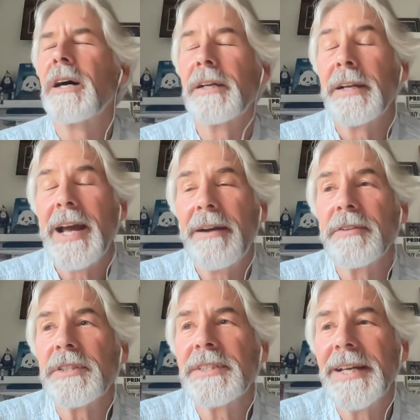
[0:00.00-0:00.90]
an
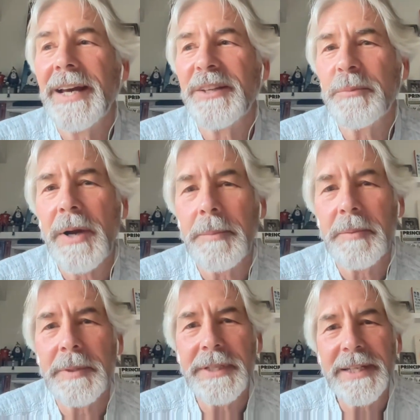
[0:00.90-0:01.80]
average day, you
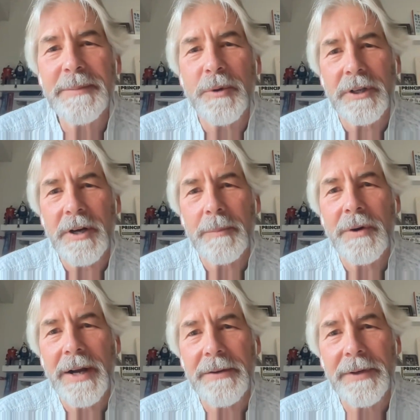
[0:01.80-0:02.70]
probably eat more
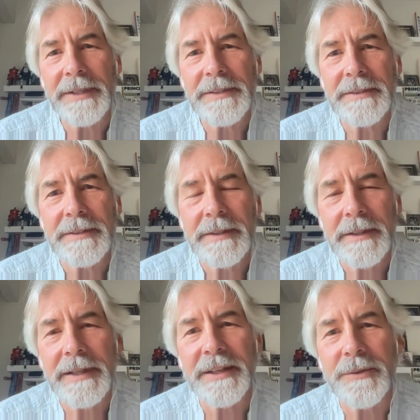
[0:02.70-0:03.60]
carbohydrates
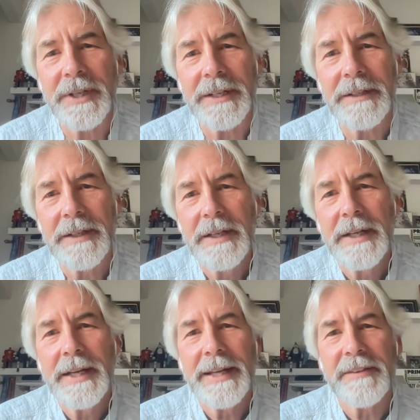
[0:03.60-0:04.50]
than you need.
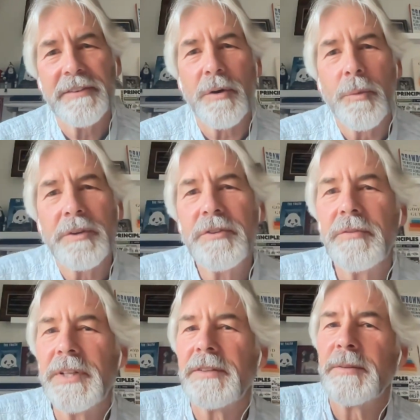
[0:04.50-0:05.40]
And so once
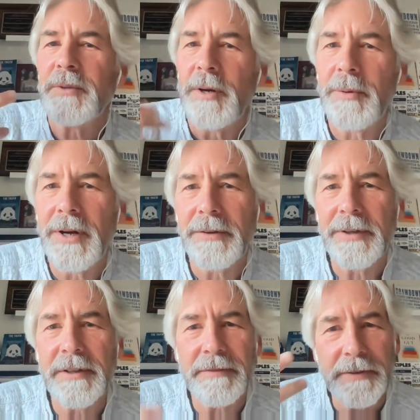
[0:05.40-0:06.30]
you've eaten some
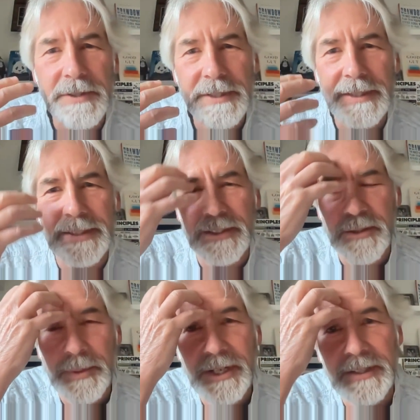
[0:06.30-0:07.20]
carbohydrate, the first thing it says, oh
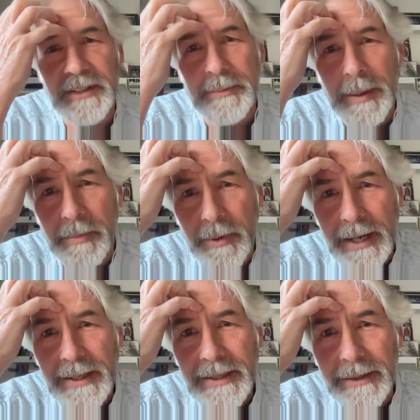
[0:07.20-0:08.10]
my God, does my
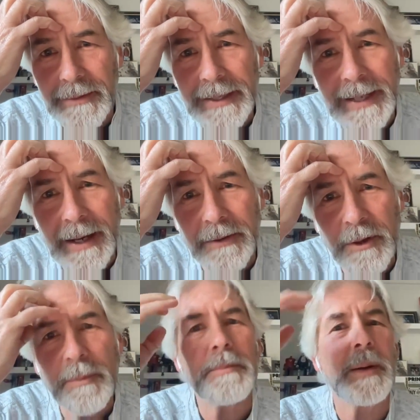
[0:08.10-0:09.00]
brain need it right now?
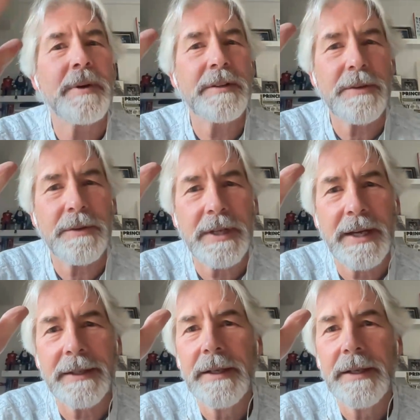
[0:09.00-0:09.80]
Nope, my brain's okay.